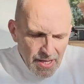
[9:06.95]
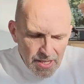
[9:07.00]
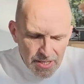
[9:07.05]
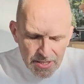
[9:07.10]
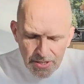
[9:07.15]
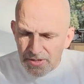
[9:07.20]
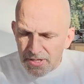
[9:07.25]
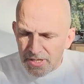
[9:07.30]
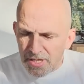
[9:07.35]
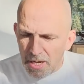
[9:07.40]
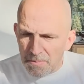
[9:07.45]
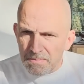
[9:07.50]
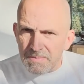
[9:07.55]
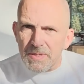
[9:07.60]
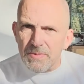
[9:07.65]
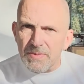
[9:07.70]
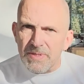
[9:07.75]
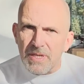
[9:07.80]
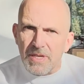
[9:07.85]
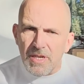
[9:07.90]
So it
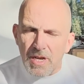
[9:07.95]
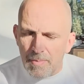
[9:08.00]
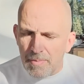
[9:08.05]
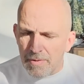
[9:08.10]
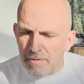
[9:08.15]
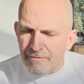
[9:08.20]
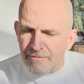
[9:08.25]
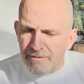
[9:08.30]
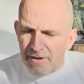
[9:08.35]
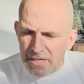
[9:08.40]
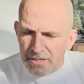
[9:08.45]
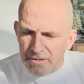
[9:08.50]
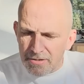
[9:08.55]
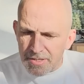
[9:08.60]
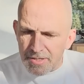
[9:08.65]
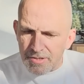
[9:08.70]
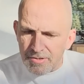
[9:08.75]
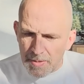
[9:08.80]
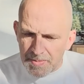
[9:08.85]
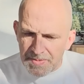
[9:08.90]
comes with a couple of Velcro
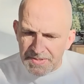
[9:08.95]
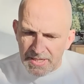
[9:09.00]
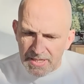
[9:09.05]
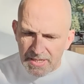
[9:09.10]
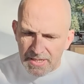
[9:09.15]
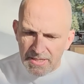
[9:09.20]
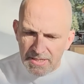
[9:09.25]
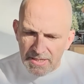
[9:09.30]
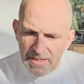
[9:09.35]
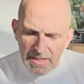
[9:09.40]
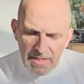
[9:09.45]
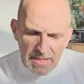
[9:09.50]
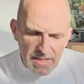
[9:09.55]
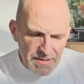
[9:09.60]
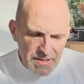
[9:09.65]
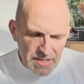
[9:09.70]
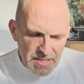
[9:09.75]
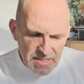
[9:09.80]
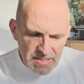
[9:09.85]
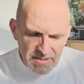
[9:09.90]
straps and
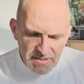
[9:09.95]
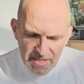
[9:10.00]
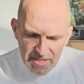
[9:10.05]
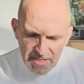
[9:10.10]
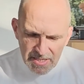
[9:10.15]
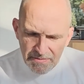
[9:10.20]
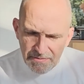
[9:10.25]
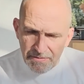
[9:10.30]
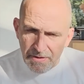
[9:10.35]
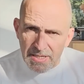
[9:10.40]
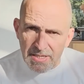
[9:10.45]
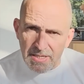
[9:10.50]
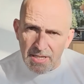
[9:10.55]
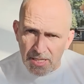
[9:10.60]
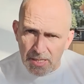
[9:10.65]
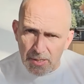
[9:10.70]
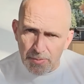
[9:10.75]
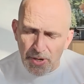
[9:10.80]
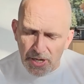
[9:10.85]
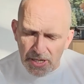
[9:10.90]
these
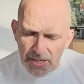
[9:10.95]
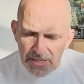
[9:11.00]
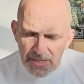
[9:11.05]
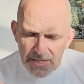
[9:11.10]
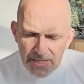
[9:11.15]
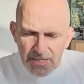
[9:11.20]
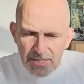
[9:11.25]
Fastex buckles.